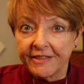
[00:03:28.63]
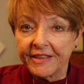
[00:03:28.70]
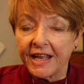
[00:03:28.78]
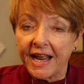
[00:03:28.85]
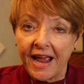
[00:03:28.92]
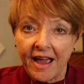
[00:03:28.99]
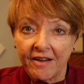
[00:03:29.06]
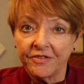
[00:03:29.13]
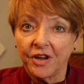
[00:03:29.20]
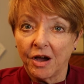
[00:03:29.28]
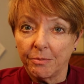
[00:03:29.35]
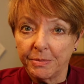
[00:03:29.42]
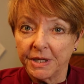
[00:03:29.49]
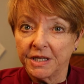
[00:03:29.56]
that have
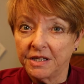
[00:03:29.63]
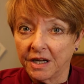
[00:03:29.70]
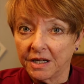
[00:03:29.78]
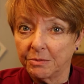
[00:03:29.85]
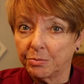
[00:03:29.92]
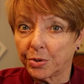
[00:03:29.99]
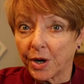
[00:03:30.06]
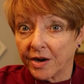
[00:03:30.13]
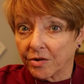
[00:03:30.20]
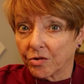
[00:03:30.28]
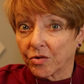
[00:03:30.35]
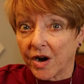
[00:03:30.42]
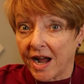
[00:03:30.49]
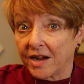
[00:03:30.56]
not been done prior
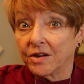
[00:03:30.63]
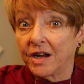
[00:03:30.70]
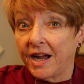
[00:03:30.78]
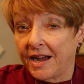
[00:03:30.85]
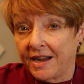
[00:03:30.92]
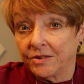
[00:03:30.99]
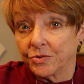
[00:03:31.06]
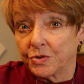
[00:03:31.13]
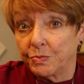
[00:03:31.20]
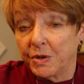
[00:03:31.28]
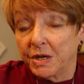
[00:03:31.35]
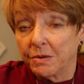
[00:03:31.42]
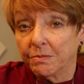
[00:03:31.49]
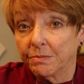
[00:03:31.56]
to a house
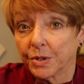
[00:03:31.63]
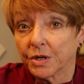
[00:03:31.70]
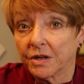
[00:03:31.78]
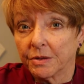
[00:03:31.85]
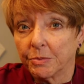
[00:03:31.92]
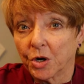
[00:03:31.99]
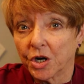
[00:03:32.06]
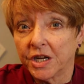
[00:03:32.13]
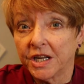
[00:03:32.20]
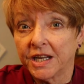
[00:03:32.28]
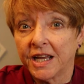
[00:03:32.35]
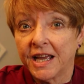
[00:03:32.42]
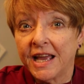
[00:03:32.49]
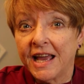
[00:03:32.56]
being put on the market,
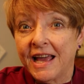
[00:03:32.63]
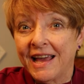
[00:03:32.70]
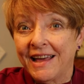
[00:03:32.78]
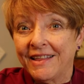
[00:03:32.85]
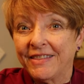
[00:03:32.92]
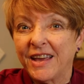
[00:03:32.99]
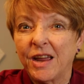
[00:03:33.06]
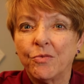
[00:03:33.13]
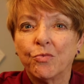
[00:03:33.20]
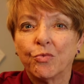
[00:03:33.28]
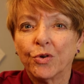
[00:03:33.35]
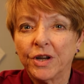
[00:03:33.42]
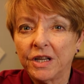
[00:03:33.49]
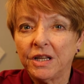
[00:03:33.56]
they
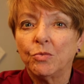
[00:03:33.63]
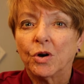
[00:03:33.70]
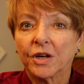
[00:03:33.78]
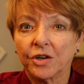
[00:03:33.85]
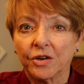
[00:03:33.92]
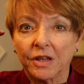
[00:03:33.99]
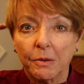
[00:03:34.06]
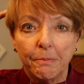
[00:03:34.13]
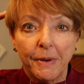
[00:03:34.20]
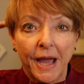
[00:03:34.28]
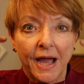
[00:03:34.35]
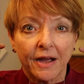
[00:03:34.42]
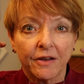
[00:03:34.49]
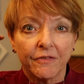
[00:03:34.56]
really wonder in the
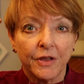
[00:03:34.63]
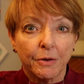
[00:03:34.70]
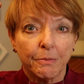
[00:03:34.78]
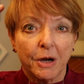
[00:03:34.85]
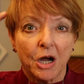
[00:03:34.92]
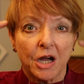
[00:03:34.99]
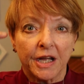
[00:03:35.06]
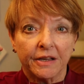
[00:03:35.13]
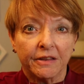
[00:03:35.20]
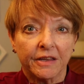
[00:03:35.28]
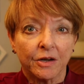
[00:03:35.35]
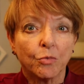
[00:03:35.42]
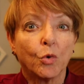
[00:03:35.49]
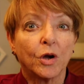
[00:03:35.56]
back of their mind,
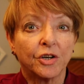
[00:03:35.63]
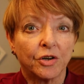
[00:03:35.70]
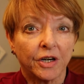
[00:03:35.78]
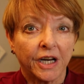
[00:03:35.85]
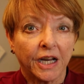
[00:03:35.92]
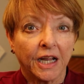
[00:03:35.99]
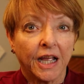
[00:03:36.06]
they're wondering,